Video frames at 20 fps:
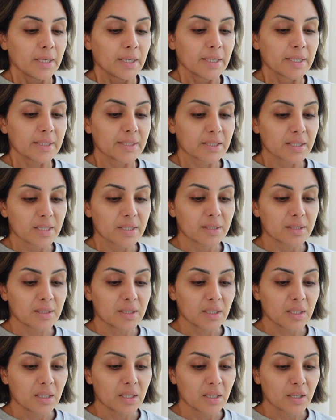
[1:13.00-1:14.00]
It is
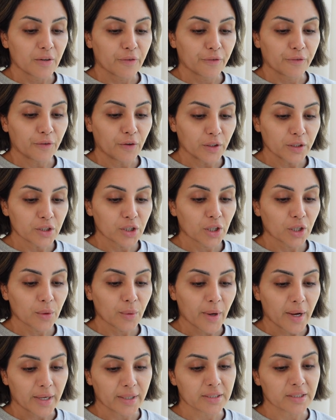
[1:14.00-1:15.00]
the
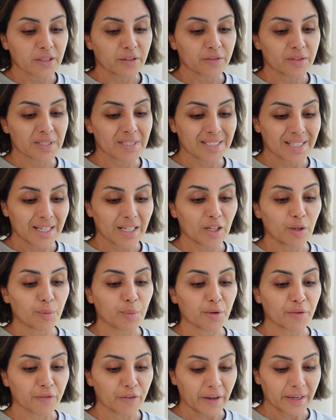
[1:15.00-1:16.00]
Phytoactive Skin
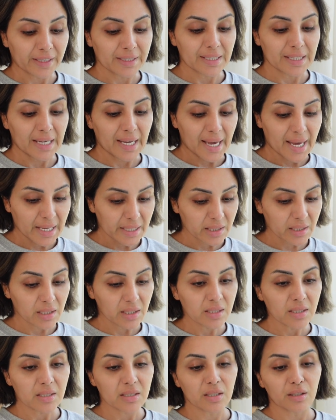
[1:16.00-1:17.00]
Perfecting
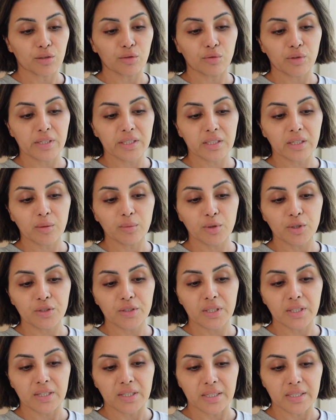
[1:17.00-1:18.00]
Essence. And the reason I'm
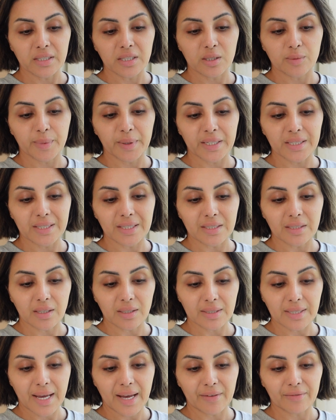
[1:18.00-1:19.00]
using this is because it
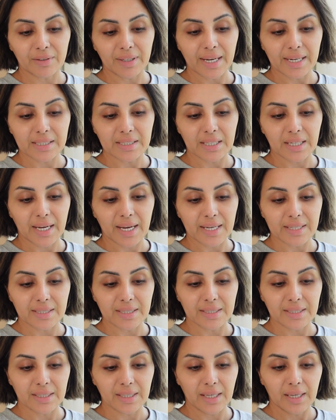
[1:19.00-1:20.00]
does have lactic
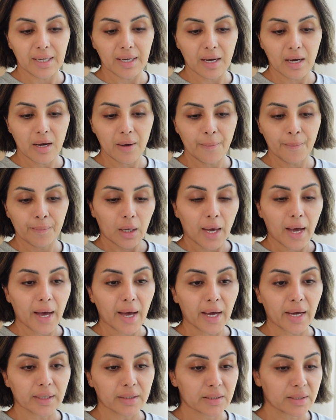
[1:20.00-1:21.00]
acid in here.
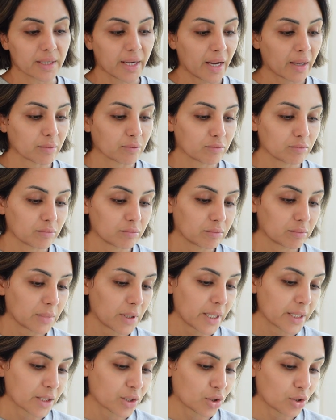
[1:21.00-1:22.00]
And yeah,
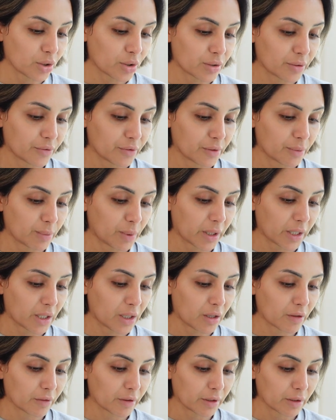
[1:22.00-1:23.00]
it's good for my
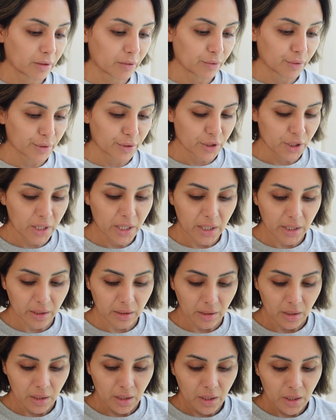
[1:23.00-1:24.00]
current routine.
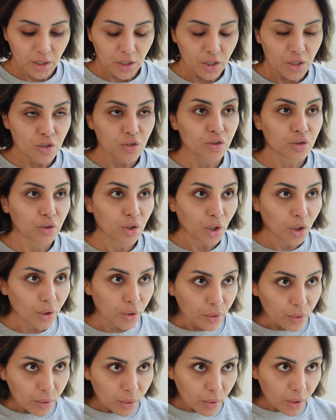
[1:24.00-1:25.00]

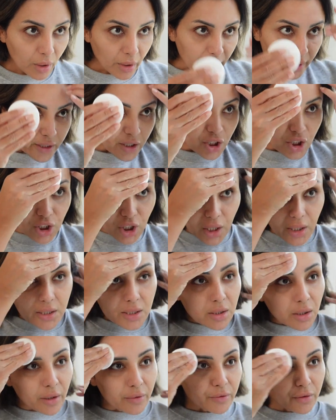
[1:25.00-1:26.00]
So
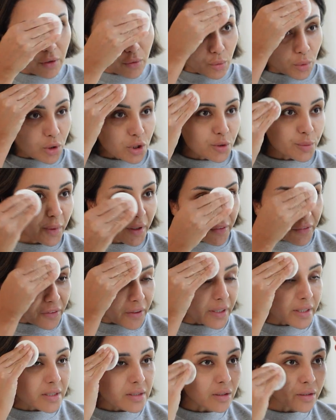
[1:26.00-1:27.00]
after I wash my
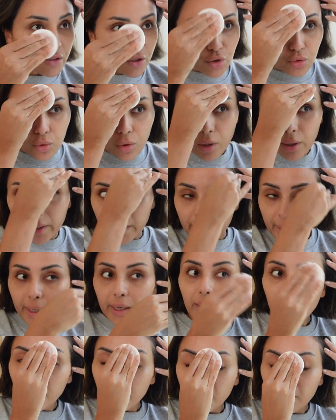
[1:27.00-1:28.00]
face, I dry
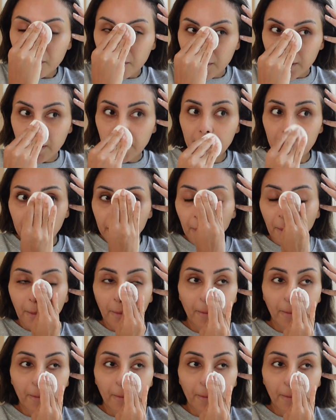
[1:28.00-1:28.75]
it, and then